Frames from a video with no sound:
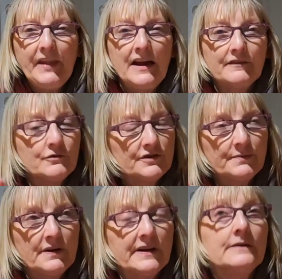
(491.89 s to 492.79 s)
And of course
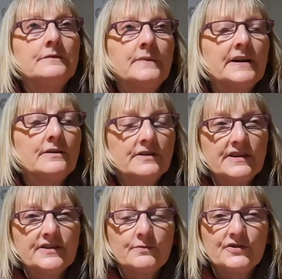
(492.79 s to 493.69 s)
we're like, oh my
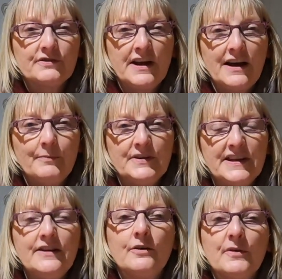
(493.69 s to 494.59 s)
goodness, what's going to happen
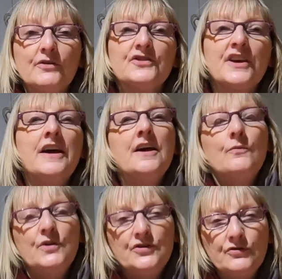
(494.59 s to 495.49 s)
here? Because
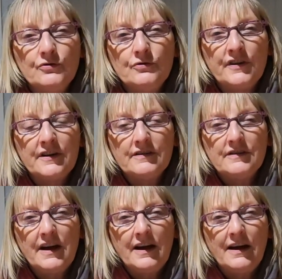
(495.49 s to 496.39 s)
we knew that
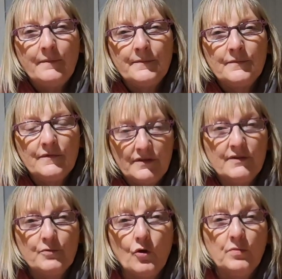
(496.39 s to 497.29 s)

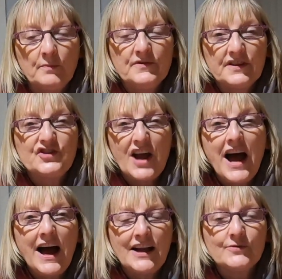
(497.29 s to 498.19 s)
the problems that she
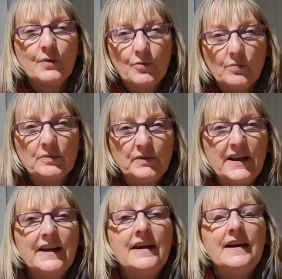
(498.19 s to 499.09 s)
had were
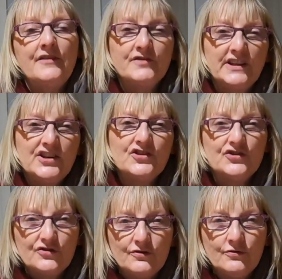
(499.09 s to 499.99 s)
probably in relation
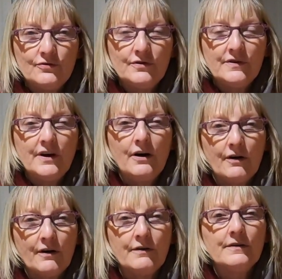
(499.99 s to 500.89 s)
to
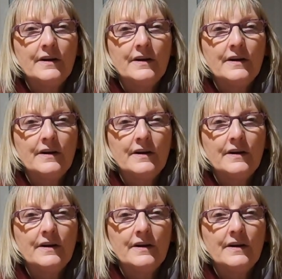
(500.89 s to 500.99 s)
her